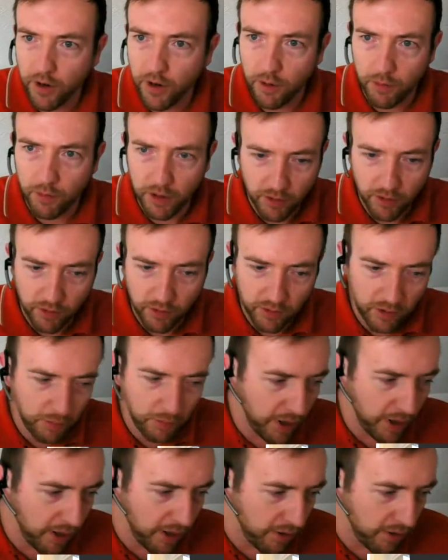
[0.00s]
and we talked
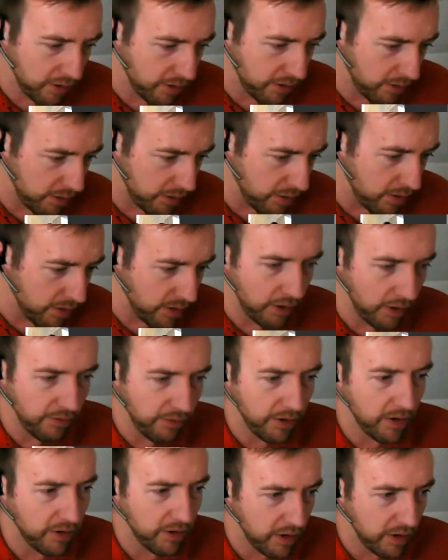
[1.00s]
about
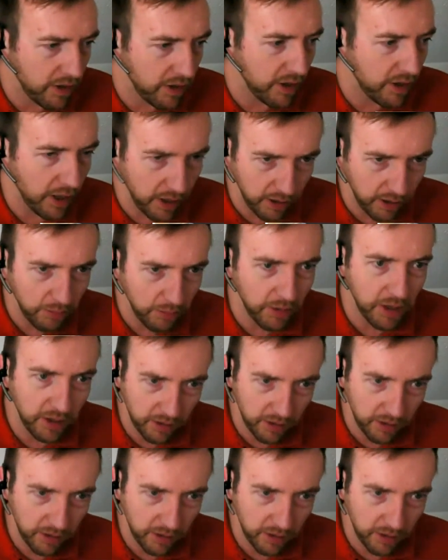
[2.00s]
neurodiversity a little bit.